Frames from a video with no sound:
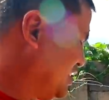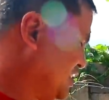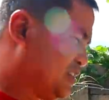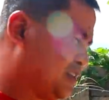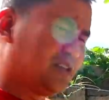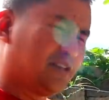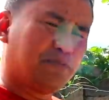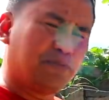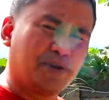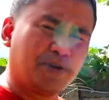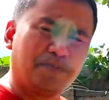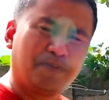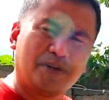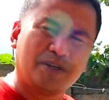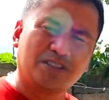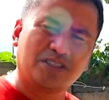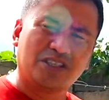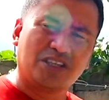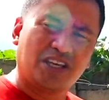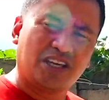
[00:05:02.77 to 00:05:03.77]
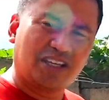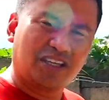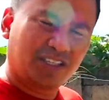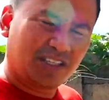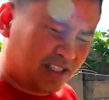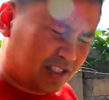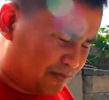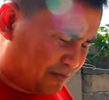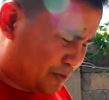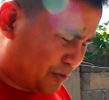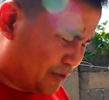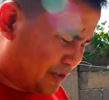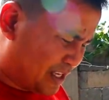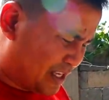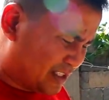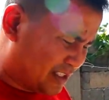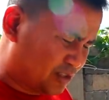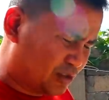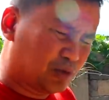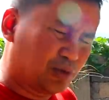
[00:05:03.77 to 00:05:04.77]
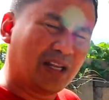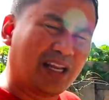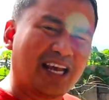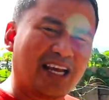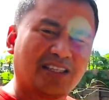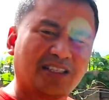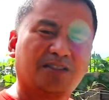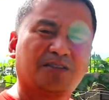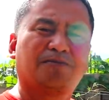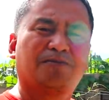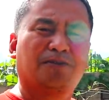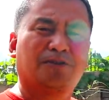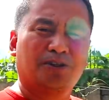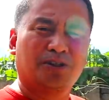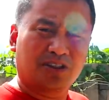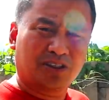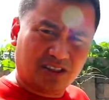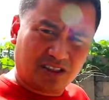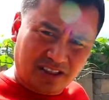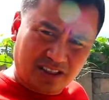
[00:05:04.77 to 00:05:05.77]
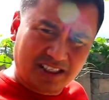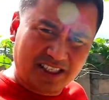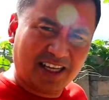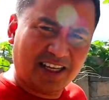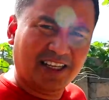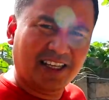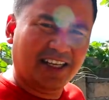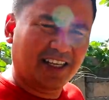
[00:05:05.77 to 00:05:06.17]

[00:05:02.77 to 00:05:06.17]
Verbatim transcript: So the purpose is for this to last for 10